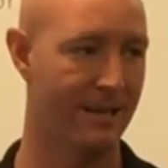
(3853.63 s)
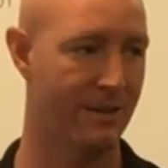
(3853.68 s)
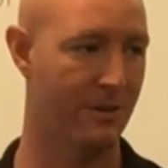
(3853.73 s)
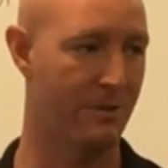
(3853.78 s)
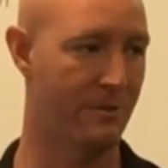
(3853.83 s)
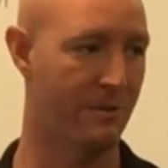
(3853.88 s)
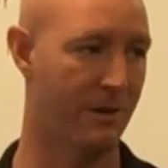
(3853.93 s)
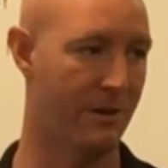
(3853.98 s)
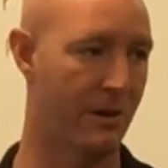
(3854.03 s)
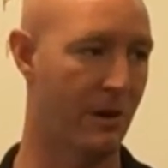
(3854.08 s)

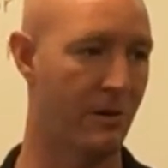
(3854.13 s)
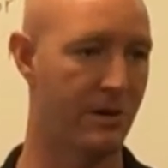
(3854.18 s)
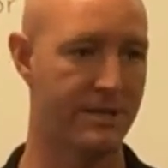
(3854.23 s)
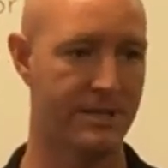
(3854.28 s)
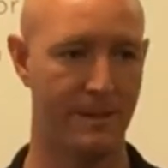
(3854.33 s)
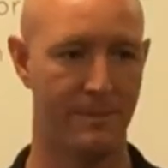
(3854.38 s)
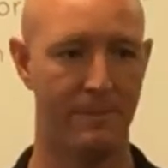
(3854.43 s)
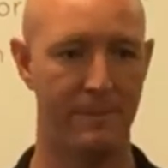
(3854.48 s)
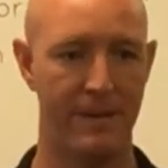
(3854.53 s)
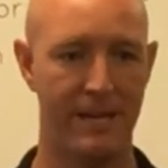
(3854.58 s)
You can
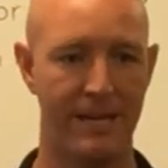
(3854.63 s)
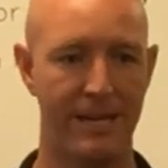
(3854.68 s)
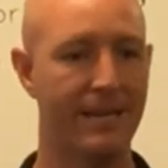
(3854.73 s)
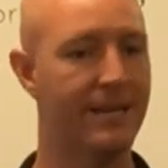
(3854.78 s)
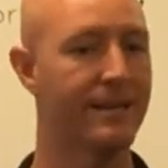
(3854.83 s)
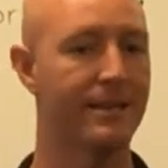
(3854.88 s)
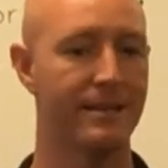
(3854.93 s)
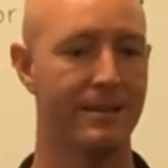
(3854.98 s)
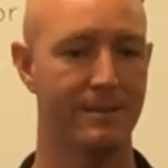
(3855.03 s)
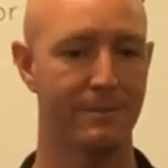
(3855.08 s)
notice
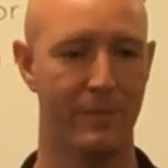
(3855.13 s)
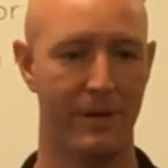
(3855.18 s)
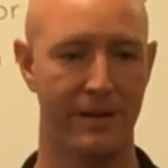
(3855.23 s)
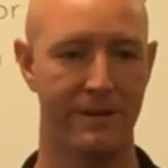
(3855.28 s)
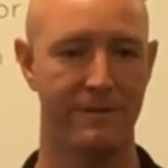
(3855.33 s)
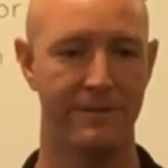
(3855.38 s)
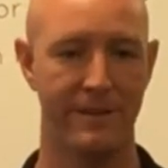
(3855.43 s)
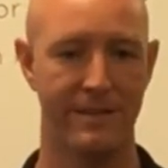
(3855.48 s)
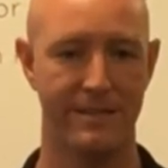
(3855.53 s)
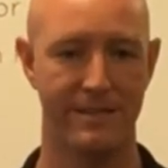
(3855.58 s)
immediate
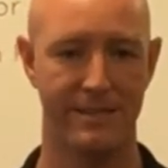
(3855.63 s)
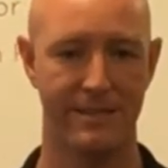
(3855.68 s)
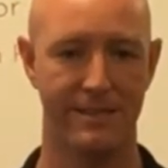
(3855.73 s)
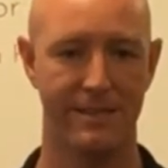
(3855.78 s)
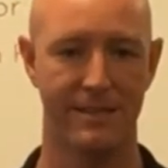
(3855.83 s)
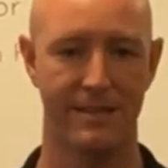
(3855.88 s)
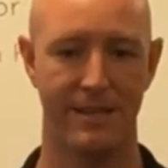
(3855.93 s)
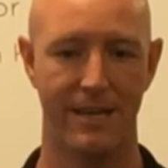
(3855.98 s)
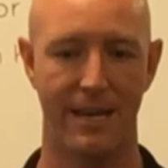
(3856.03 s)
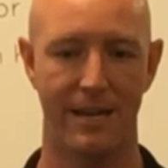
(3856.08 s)
benefits
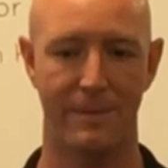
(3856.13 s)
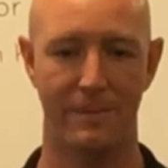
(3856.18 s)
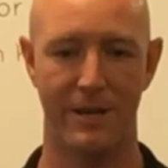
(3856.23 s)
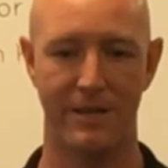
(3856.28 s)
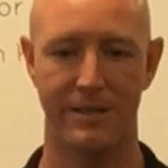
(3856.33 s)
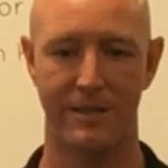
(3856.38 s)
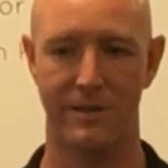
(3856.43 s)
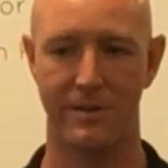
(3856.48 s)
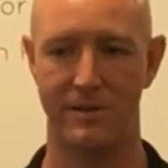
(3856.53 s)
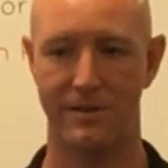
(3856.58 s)
and it
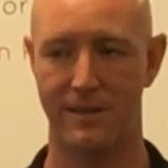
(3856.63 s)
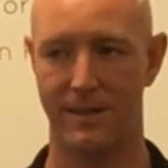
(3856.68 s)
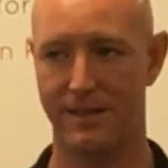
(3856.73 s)
makes it easier.